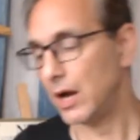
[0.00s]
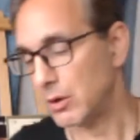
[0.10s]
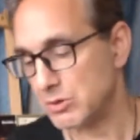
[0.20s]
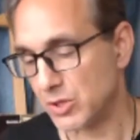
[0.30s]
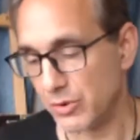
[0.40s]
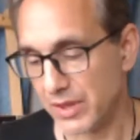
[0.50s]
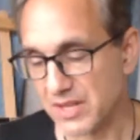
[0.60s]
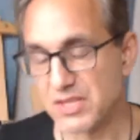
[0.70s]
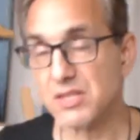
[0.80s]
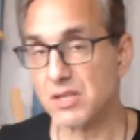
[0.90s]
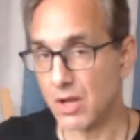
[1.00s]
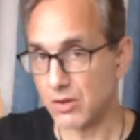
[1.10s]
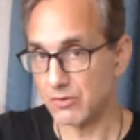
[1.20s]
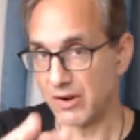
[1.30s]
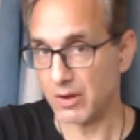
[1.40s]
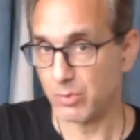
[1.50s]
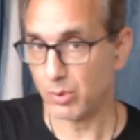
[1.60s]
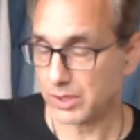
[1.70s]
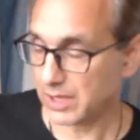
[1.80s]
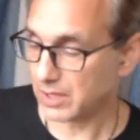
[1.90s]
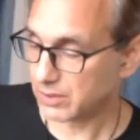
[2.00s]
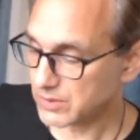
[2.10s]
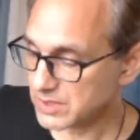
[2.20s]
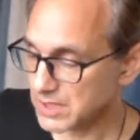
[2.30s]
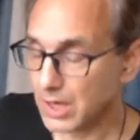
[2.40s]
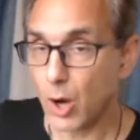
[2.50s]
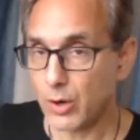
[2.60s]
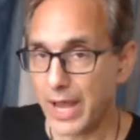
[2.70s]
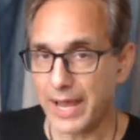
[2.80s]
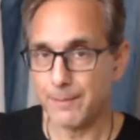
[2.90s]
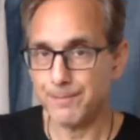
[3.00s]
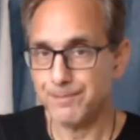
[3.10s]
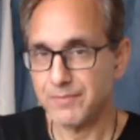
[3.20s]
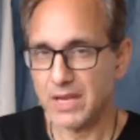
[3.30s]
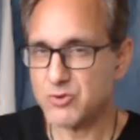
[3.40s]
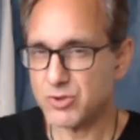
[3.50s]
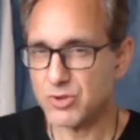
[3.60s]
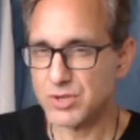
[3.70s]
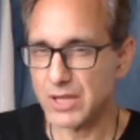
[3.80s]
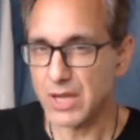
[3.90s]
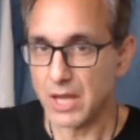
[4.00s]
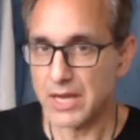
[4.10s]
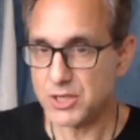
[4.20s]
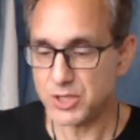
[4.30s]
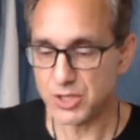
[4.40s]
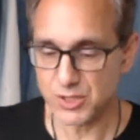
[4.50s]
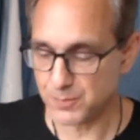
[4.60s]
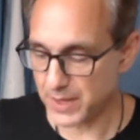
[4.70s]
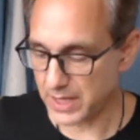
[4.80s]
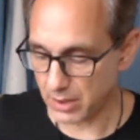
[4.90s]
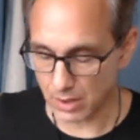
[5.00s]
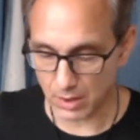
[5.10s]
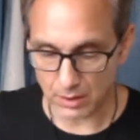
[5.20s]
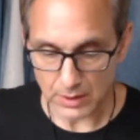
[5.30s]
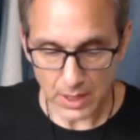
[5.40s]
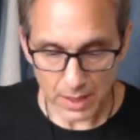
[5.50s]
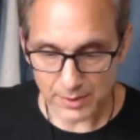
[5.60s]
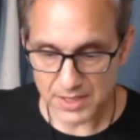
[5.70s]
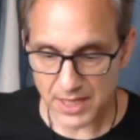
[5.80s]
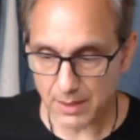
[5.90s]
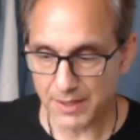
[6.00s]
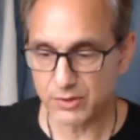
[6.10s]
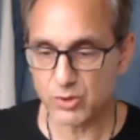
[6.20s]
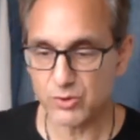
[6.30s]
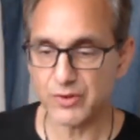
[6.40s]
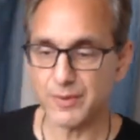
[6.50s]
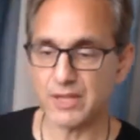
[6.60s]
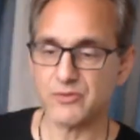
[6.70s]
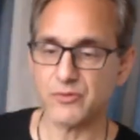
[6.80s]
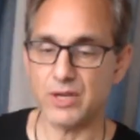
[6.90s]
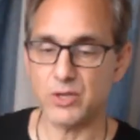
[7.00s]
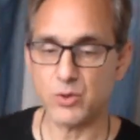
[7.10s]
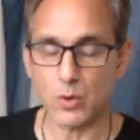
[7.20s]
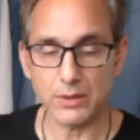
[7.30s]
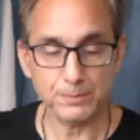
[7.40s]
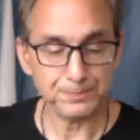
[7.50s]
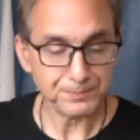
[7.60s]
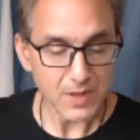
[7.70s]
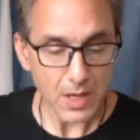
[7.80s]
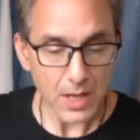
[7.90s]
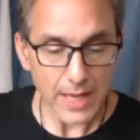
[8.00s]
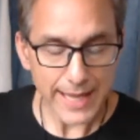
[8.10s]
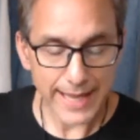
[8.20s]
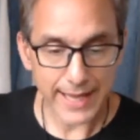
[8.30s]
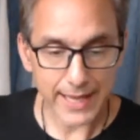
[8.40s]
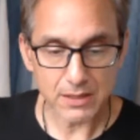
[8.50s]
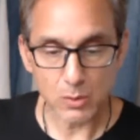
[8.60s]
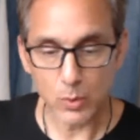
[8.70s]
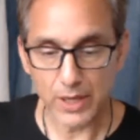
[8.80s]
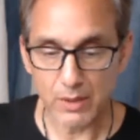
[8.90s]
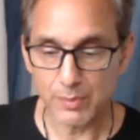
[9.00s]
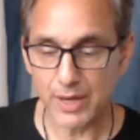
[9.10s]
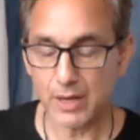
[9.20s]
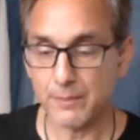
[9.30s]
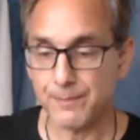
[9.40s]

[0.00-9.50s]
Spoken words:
So this is another very important characteristic. Okay, introducing each speaker. I'm going to take about 2-3 minutes for each one, and we compare.